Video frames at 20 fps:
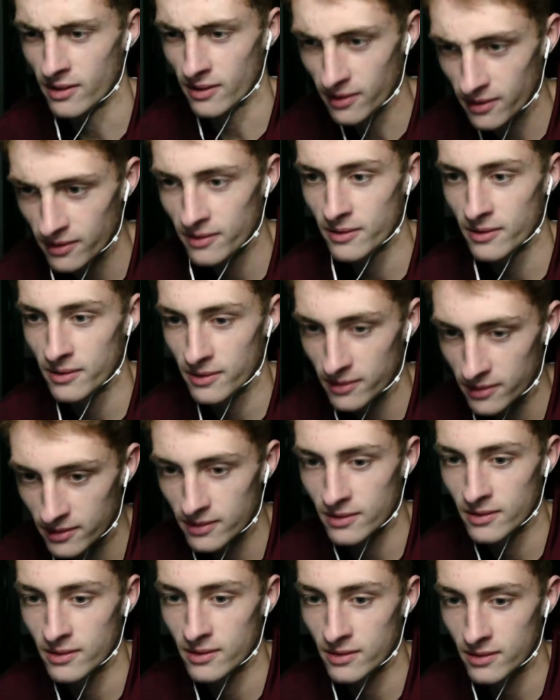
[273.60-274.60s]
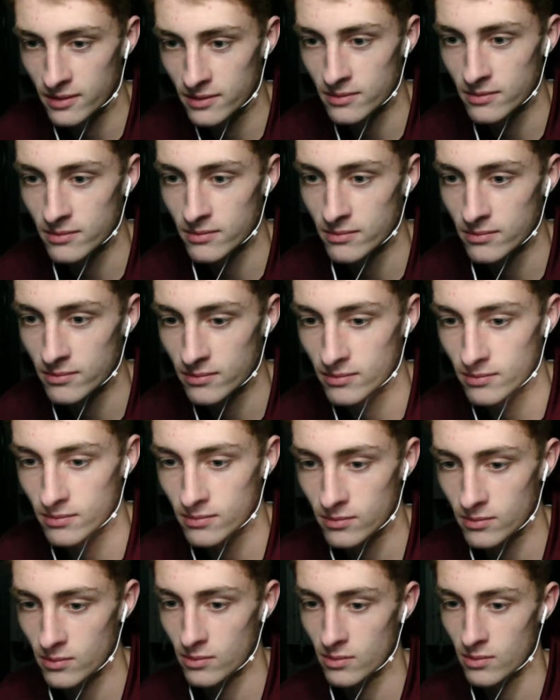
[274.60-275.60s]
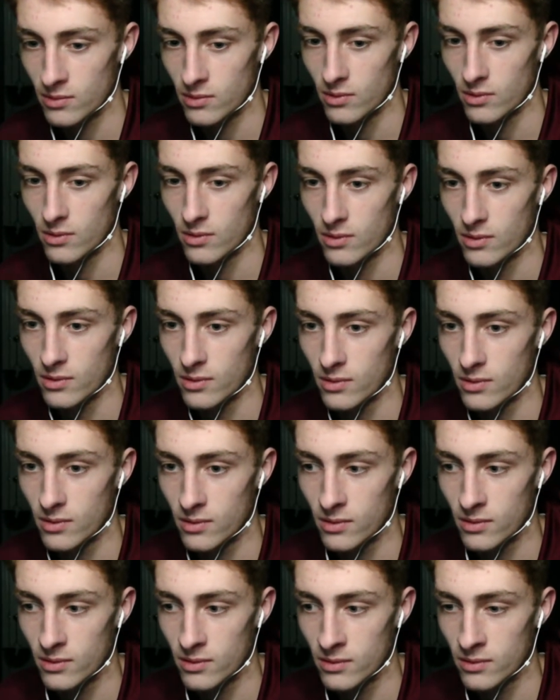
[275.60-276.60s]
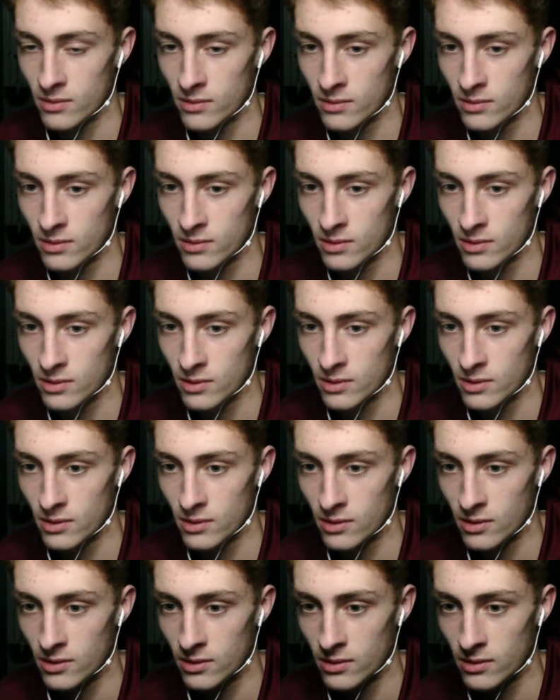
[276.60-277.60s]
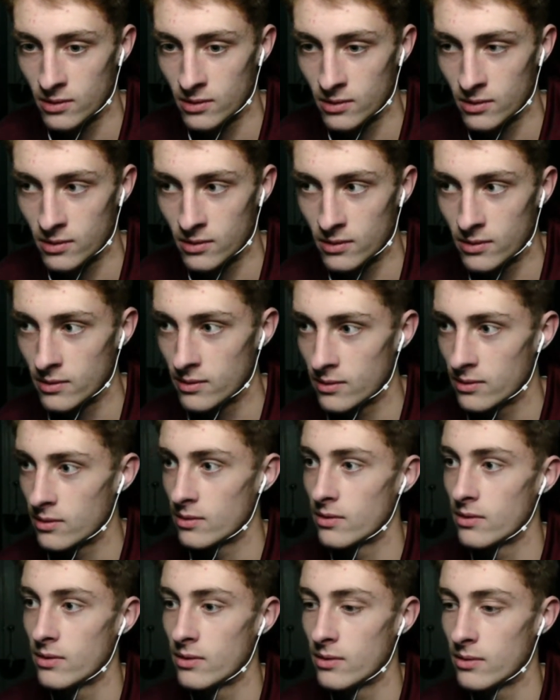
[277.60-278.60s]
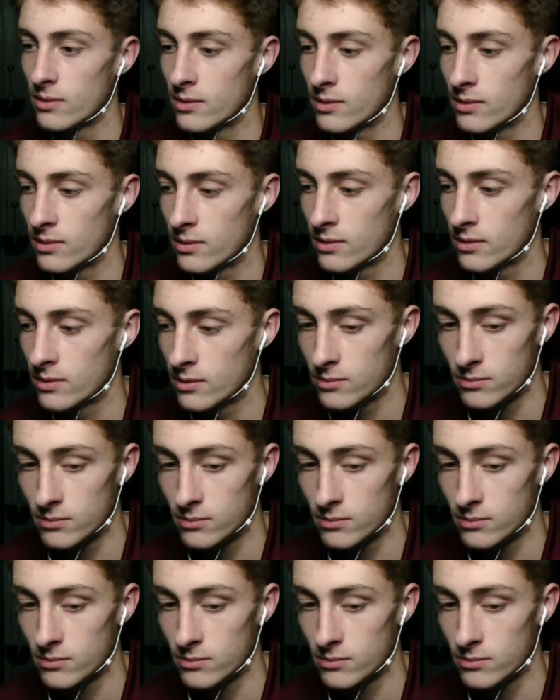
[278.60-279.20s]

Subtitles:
[no speech]